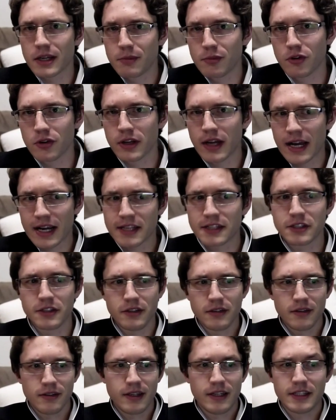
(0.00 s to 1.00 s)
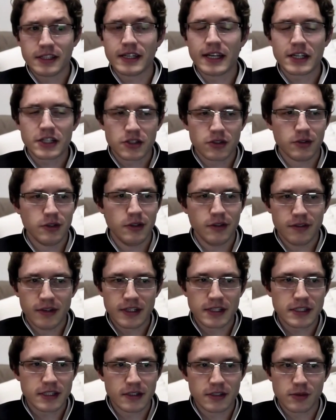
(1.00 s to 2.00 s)
abroad at Akita International
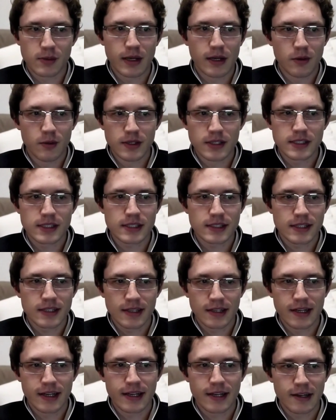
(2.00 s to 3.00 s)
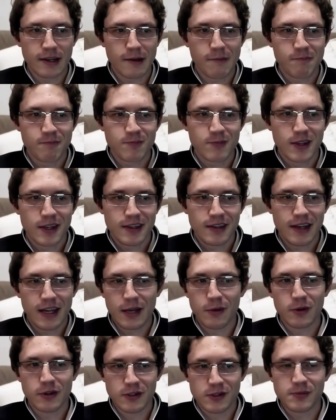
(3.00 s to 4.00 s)
University as well was like,
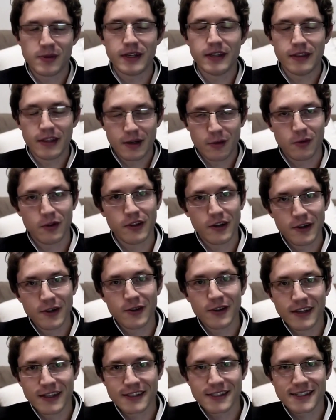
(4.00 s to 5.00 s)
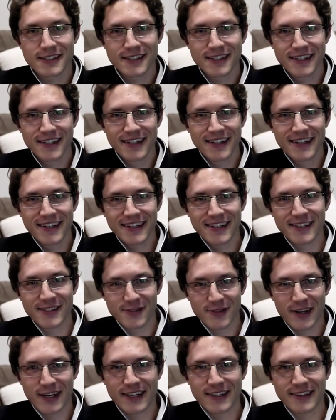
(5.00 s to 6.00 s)
anyone who's been there will know, it's
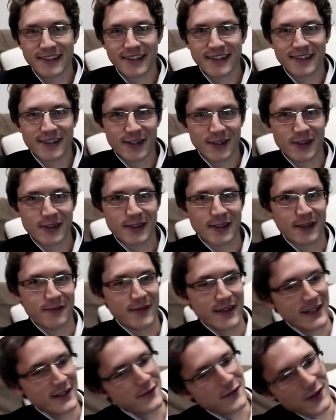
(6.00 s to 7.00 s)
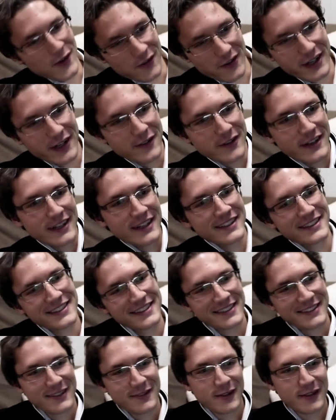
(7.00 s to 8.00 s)
right in the mid of the greenery
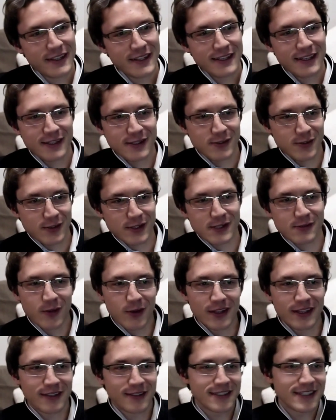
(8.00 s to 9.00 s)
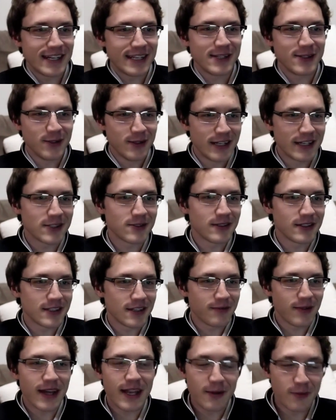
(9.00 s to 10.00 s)
with a small little centaur next to it and
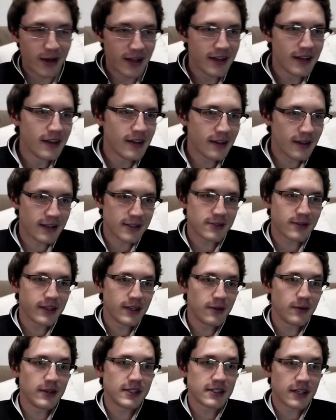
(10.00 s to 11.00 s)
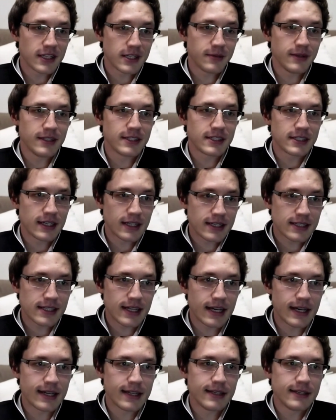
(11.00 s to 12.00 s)
stuff. But anyway, yeah, so I know what it's like to be in the sticks
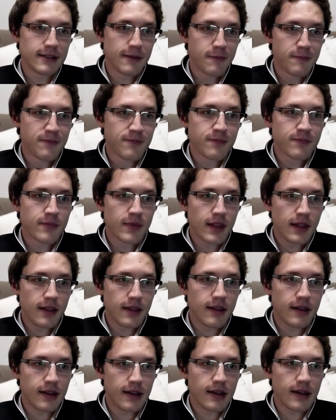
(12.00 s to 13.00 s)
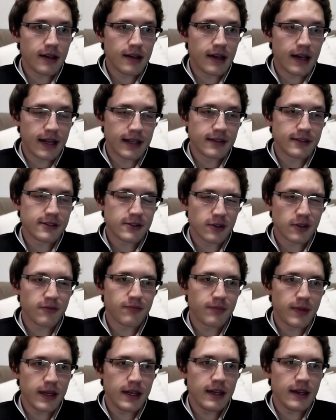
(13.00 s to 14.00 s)
and sort
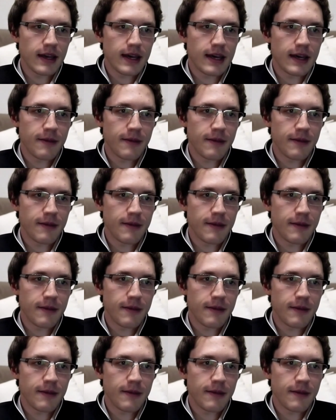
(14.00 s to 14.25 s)
of be,